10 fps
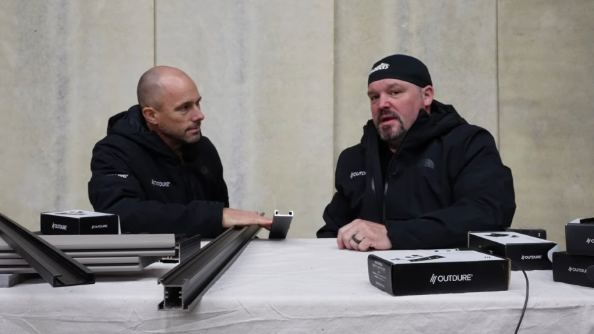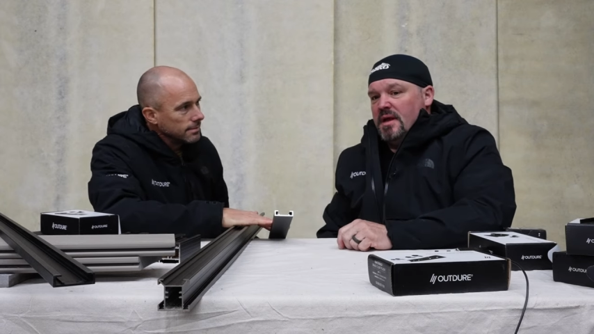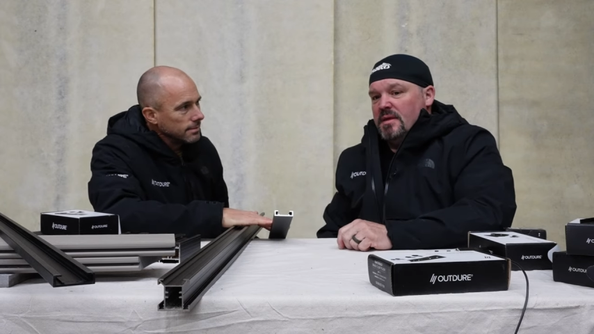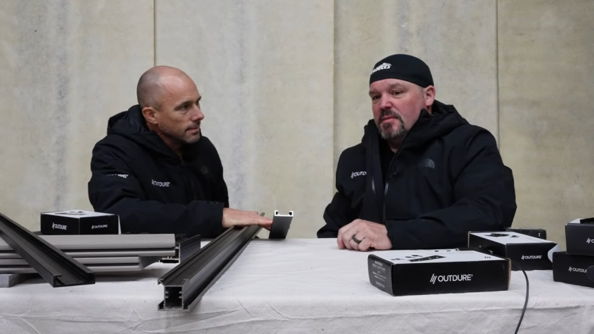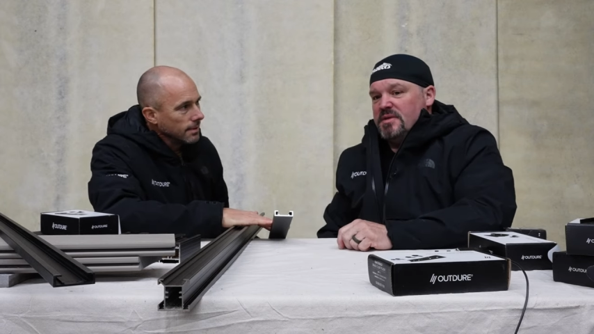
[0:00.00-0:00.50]

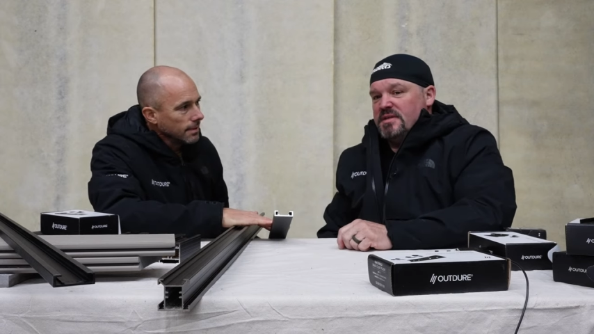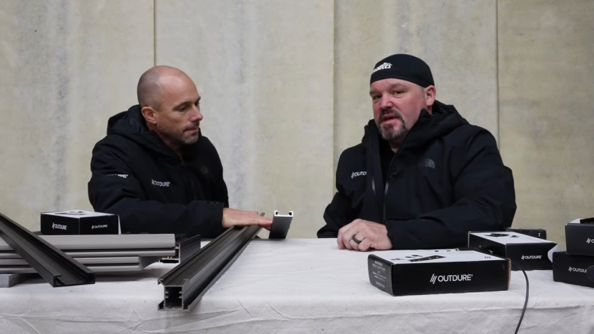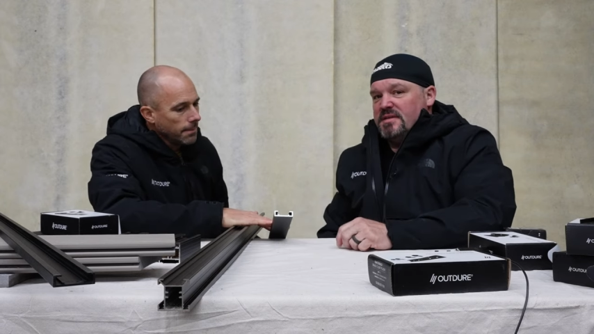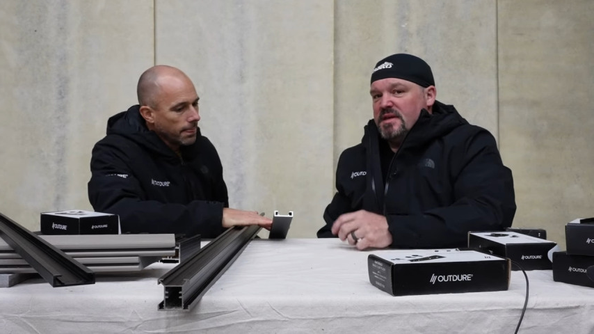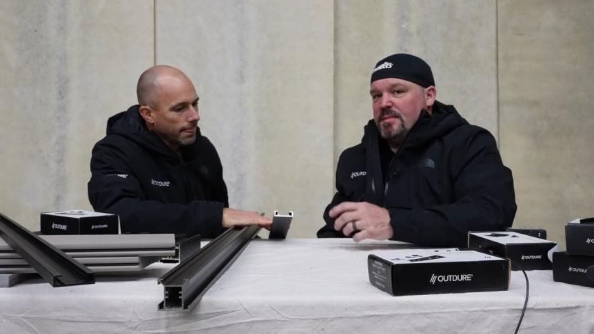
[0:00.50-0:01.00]
Speaker 1: And then we just
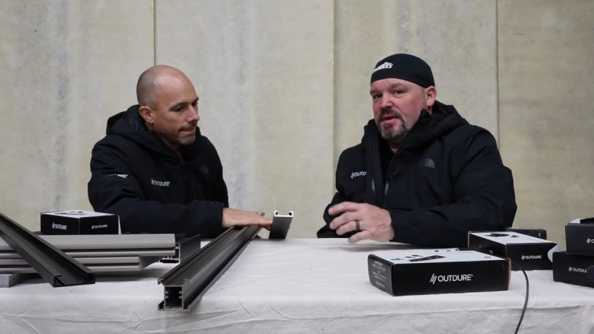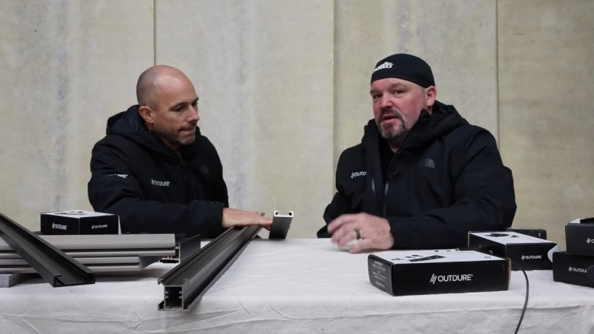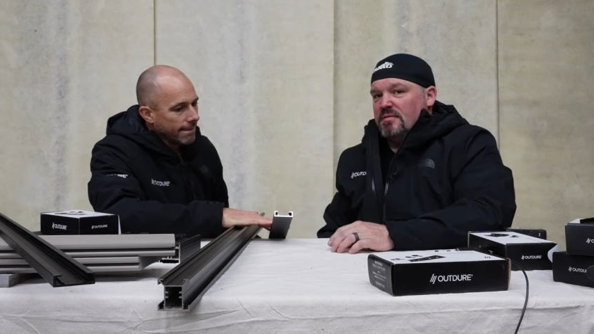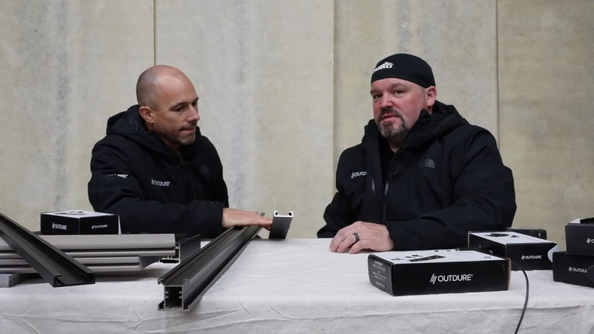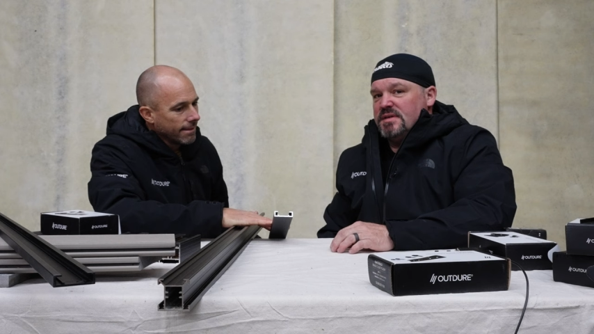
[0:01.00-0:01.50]
had a ten minute
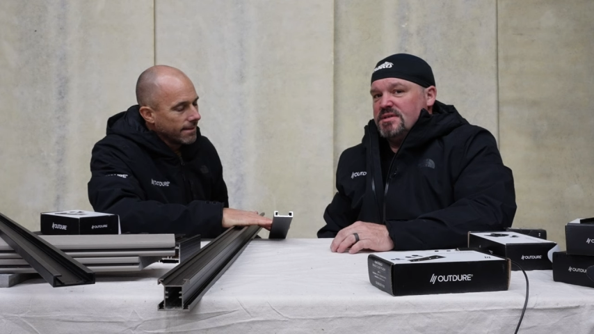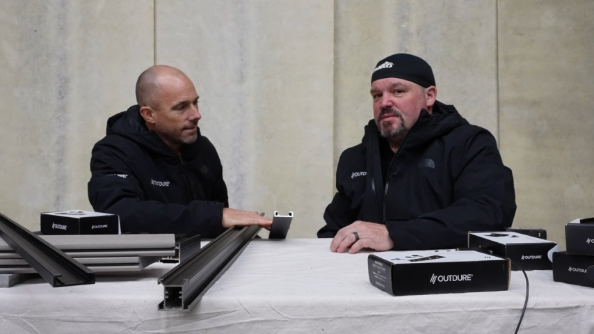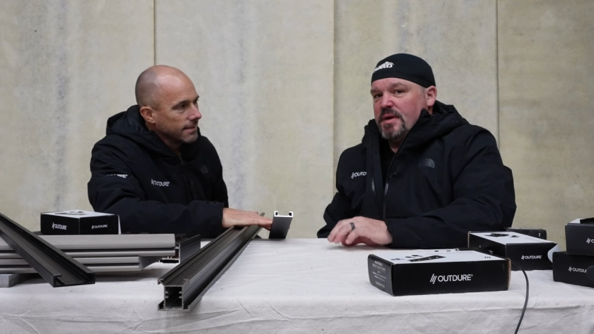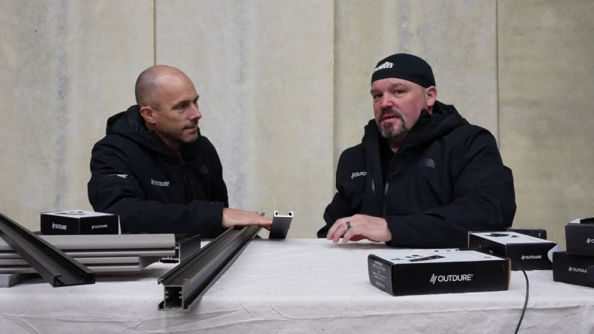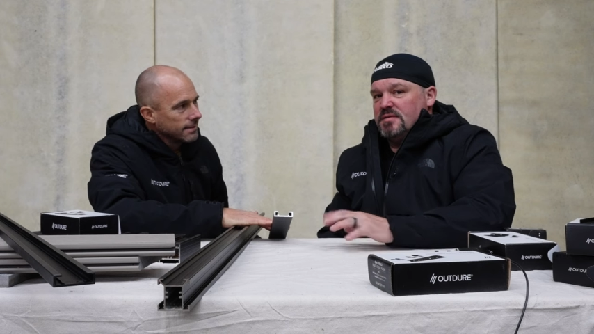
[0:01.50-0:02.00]

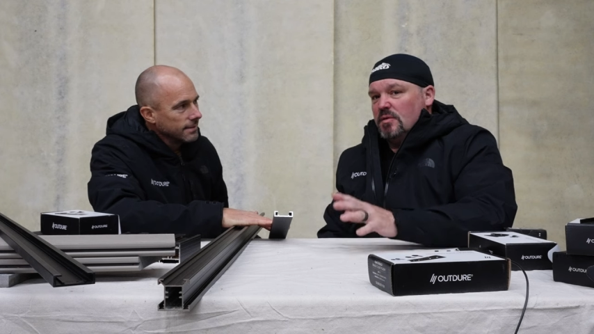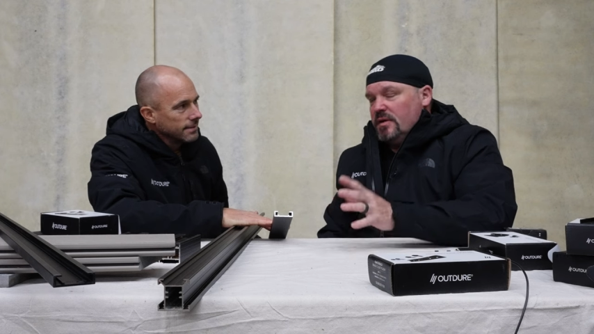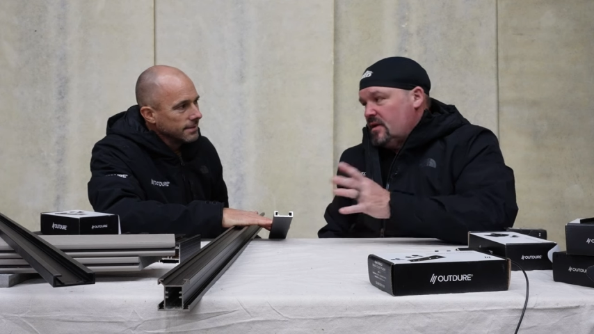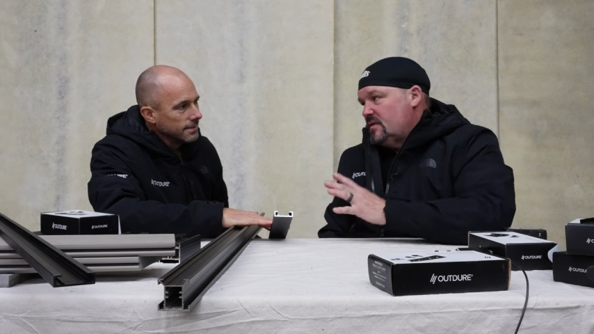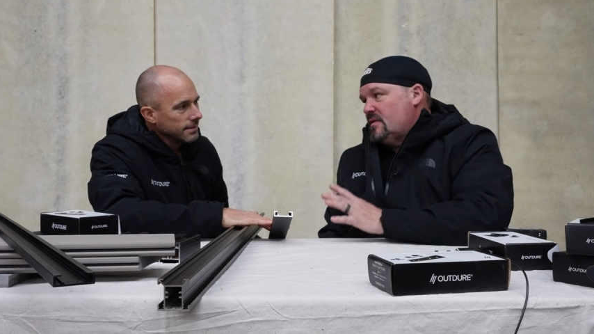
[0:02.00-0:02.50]
conversation about it. So we'll
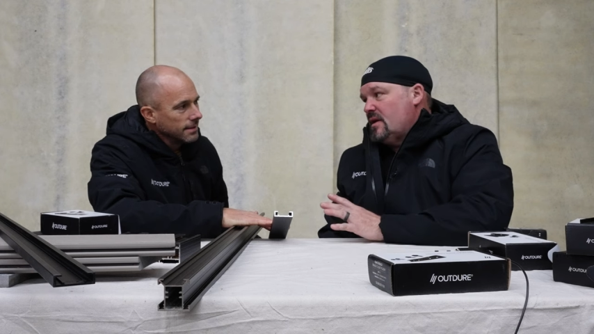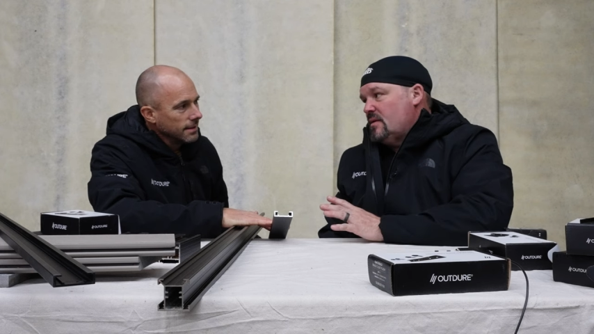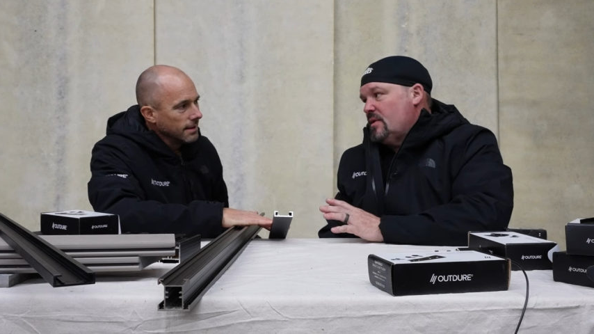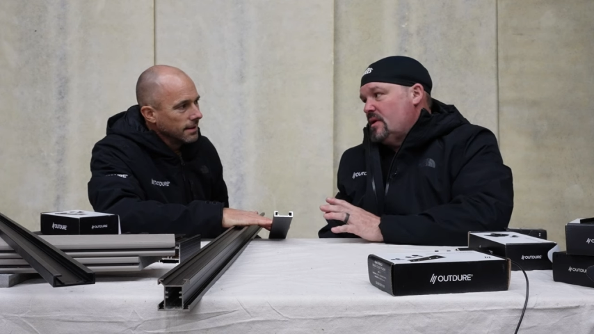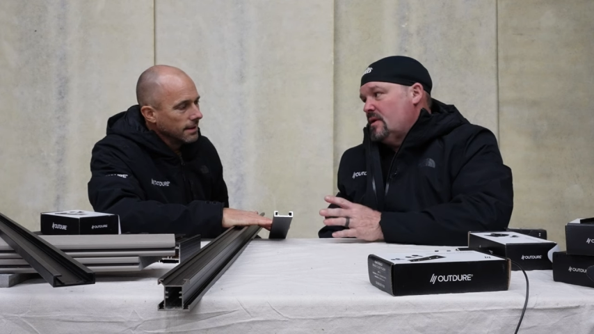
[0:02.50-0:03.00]
get into that in
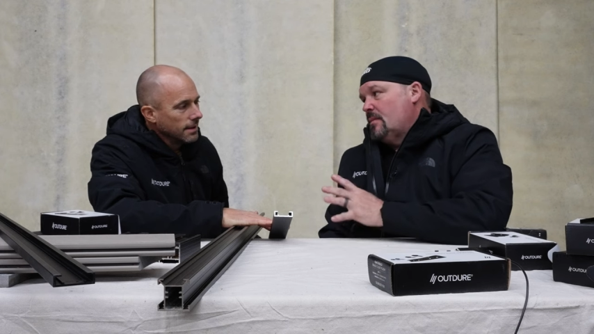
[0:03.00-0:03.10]
a minute.